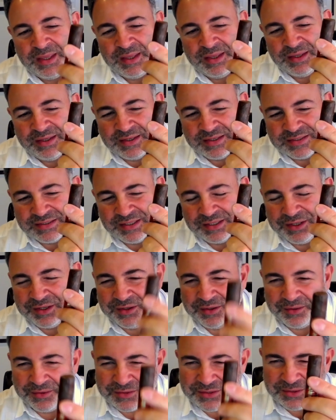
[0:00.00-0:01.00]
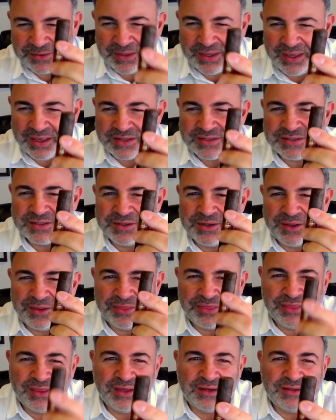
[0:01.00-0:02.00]
is that it also has an
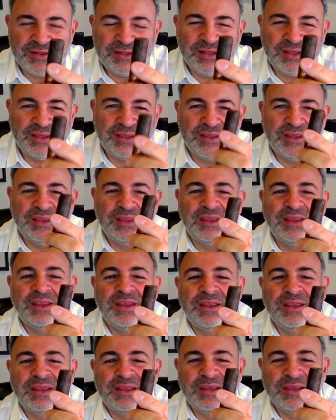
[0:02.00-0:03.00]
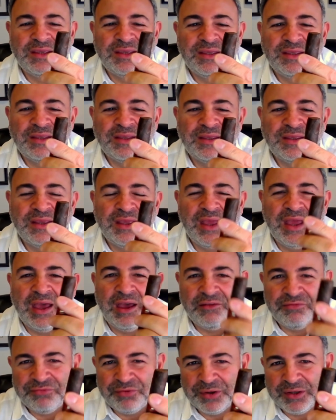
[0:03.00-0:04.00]
authentic
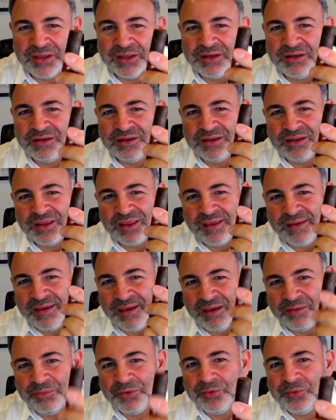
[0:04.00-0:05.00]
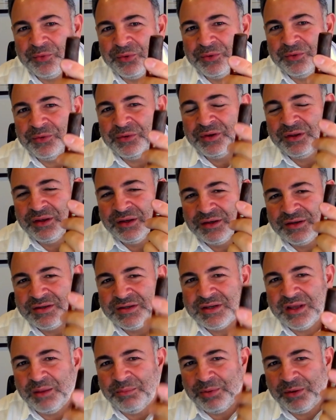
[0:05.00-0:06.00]
African Cameroon
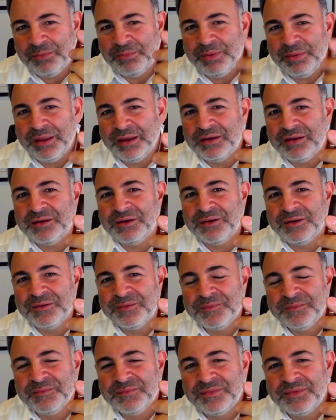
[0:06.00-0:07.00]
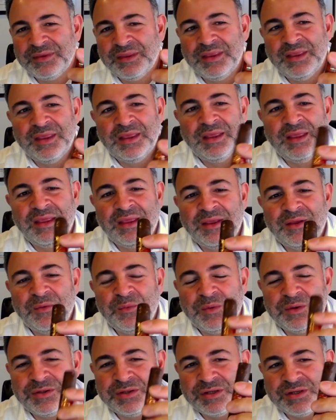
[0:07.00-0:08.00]
double binder,
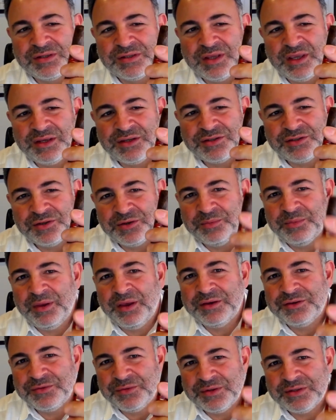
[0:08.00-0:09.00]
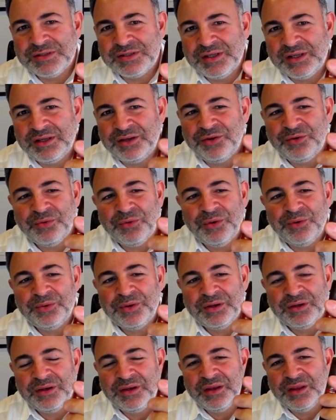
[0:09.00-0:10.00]
which is a Sumatra seed grown in